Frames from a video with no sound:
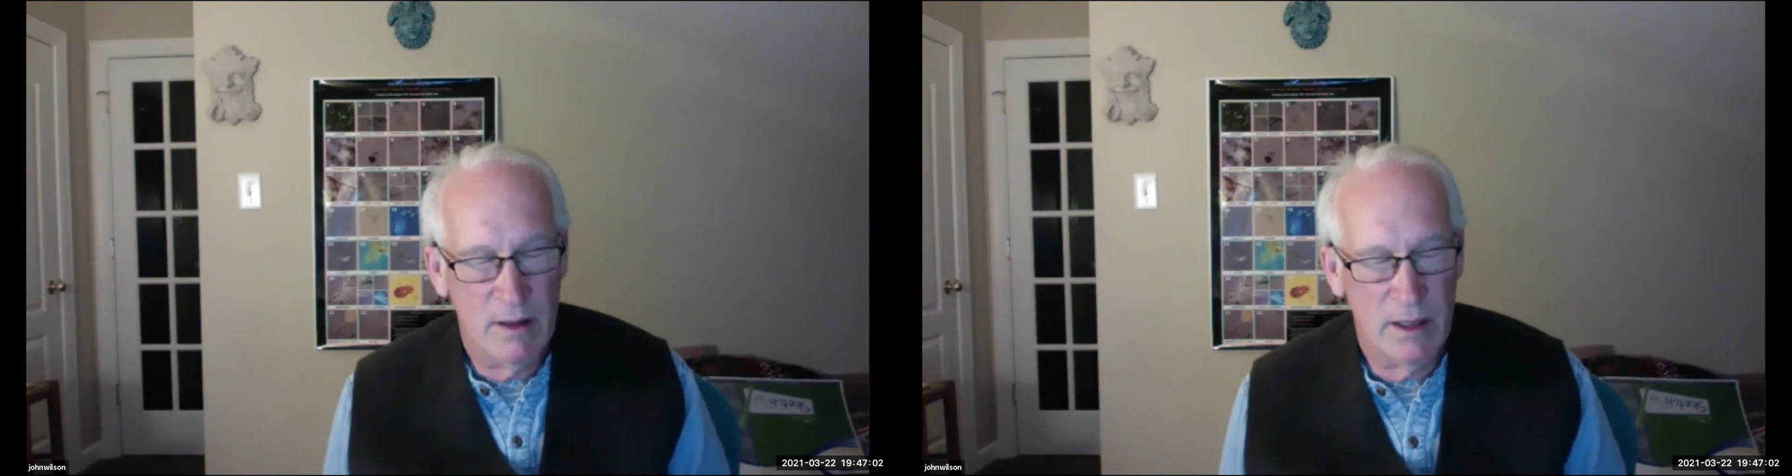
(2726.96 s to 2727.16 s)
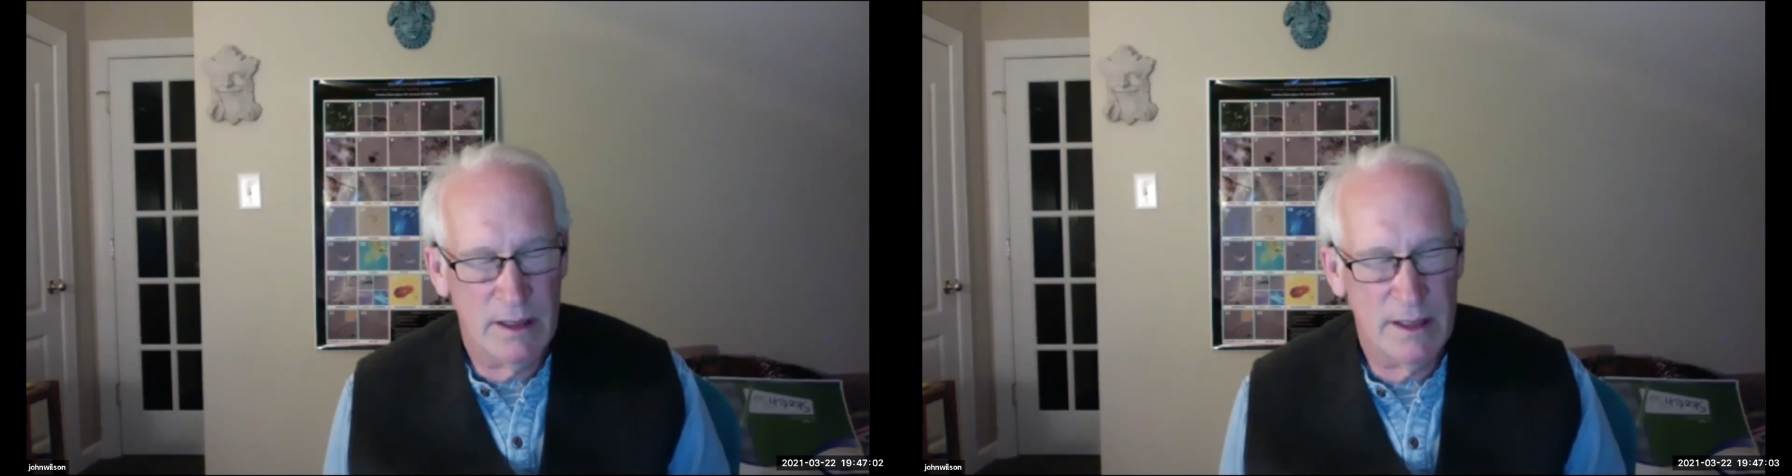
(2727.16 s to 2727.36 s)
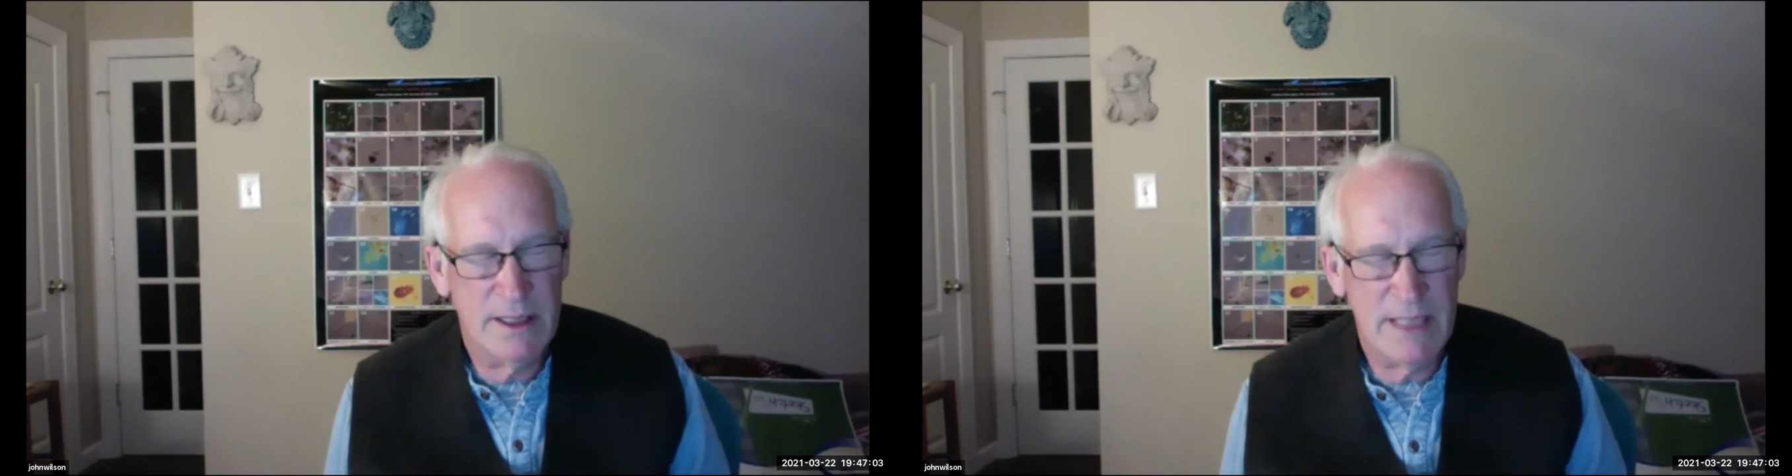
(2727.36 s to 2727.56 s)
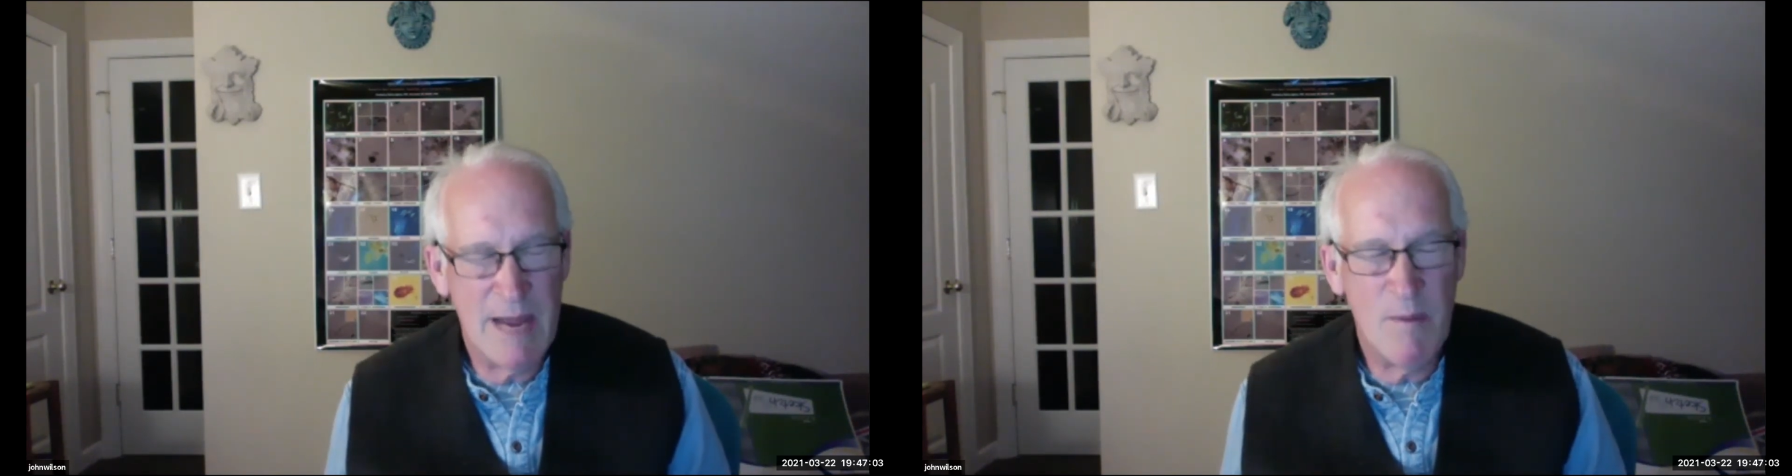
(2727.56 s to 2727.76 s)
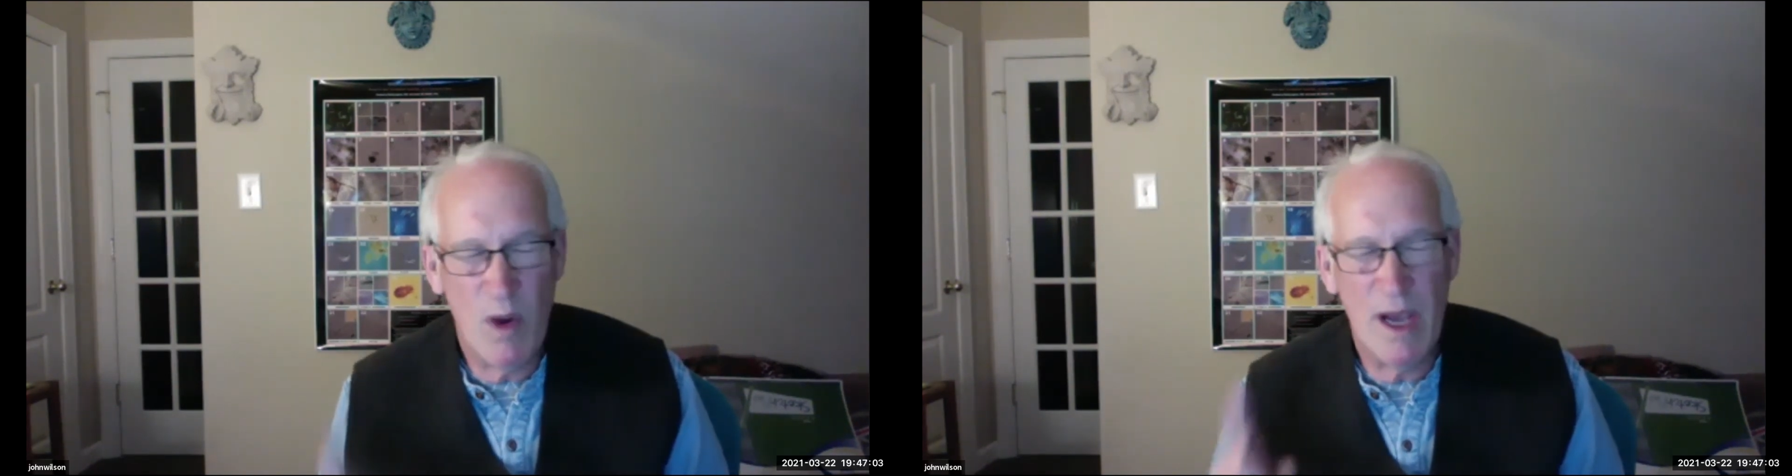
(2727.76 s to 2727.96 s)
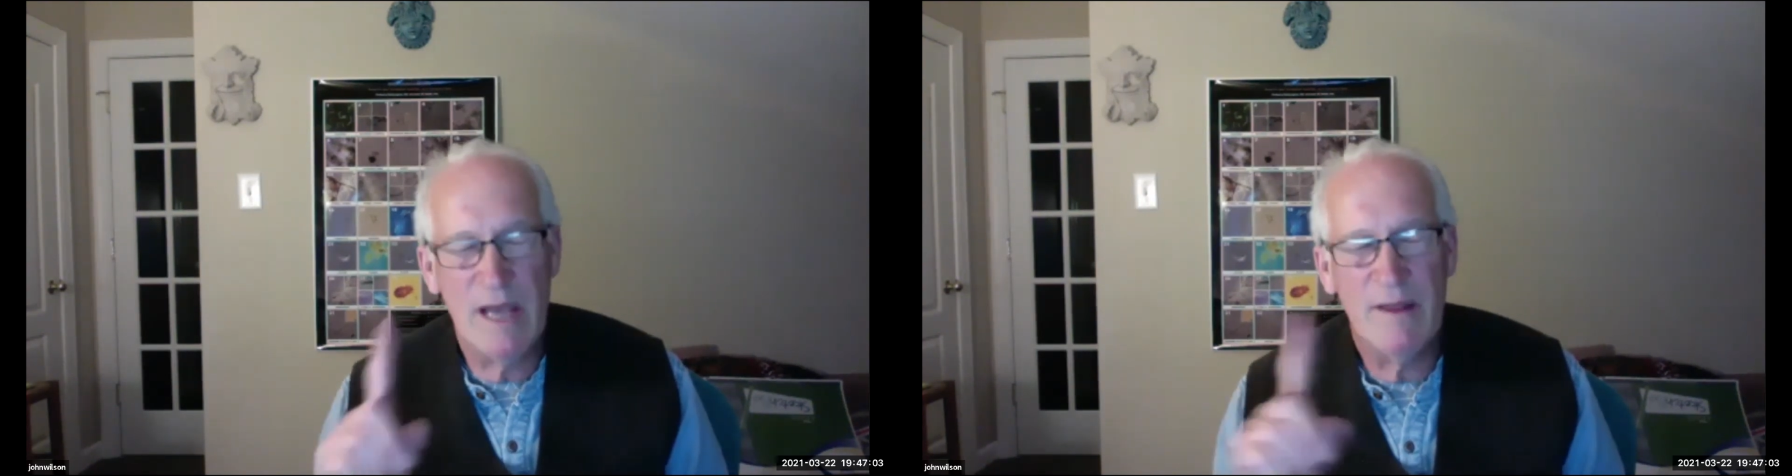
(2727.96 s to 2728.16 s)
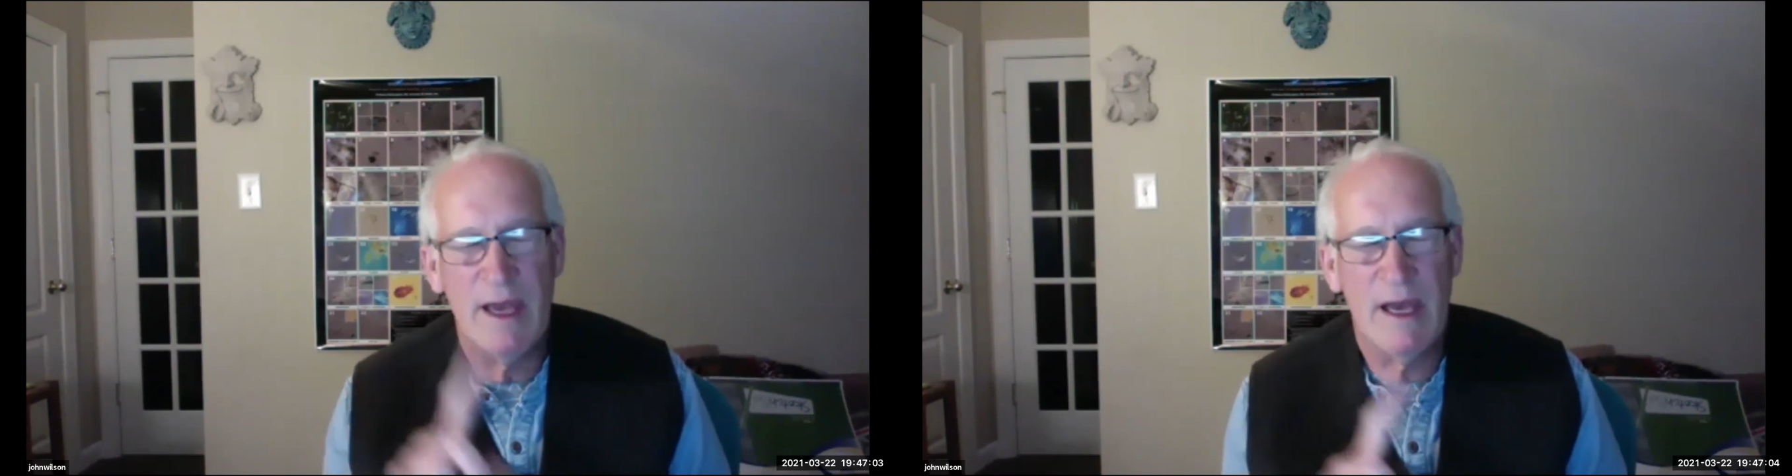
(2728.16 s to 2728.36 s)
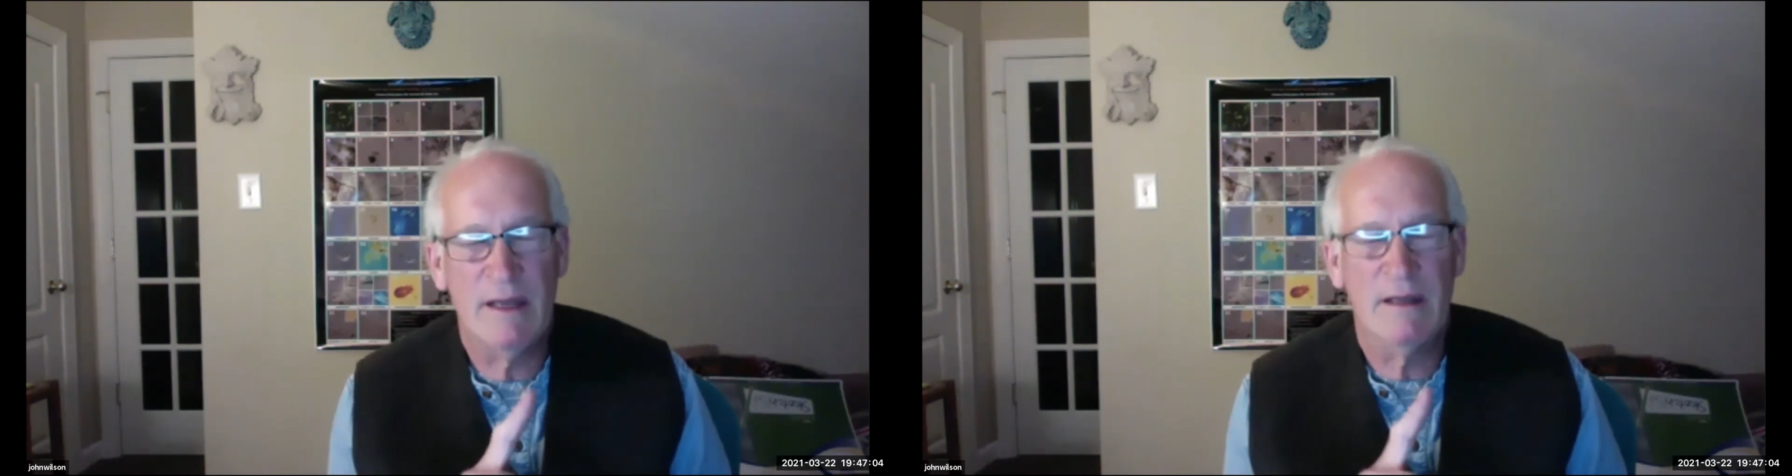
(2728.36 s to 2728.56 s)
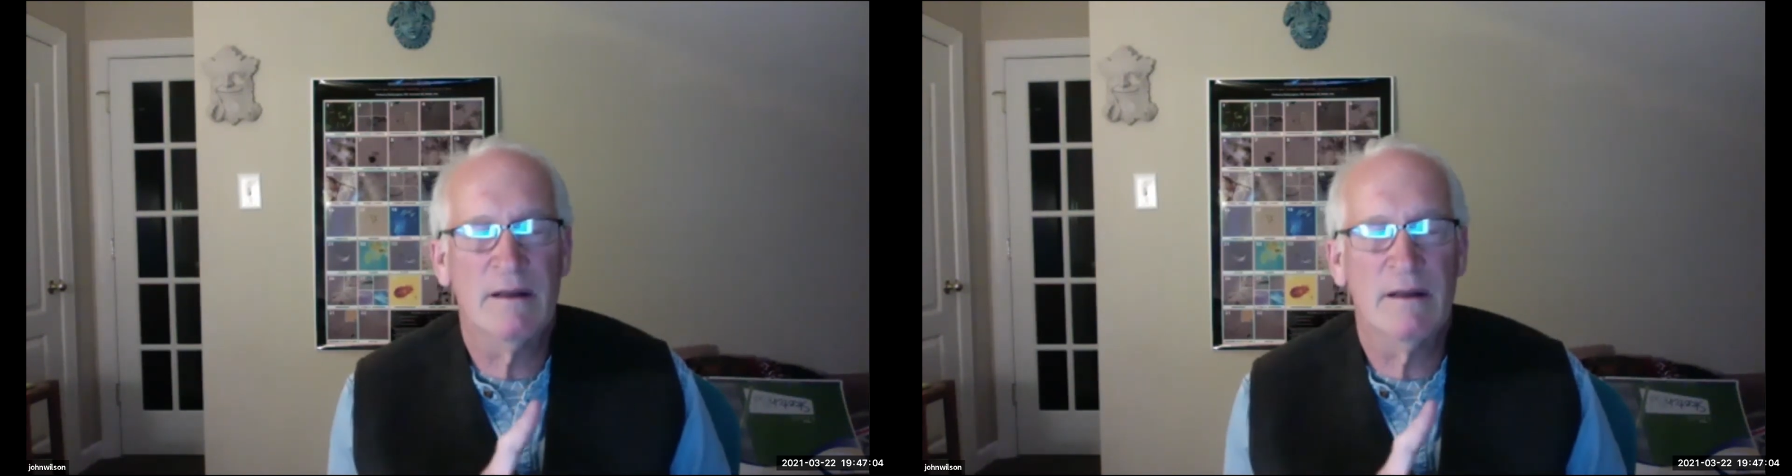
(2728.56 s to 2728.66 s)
the same way that